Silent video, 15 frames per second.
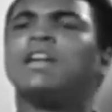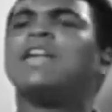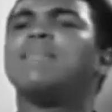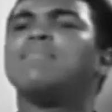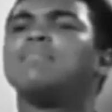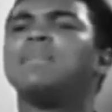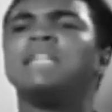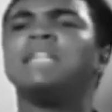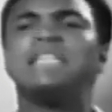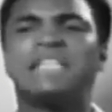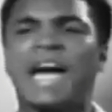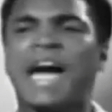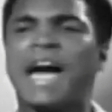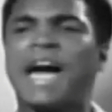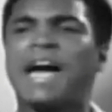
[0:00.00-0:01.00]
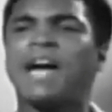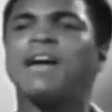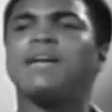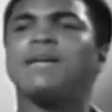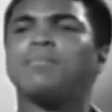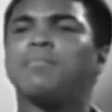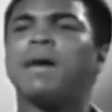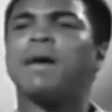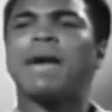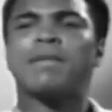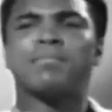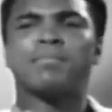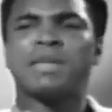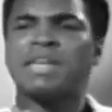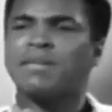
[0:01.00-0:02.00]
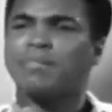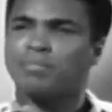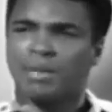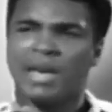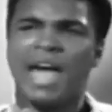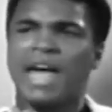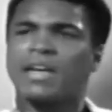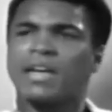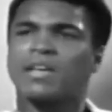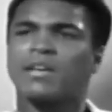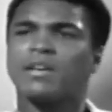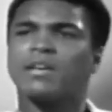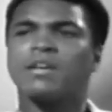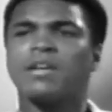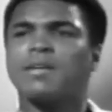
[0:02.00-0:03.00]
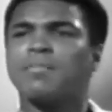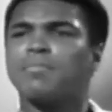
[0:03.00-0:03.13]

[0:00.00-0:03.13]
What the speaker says: Let me die by being black.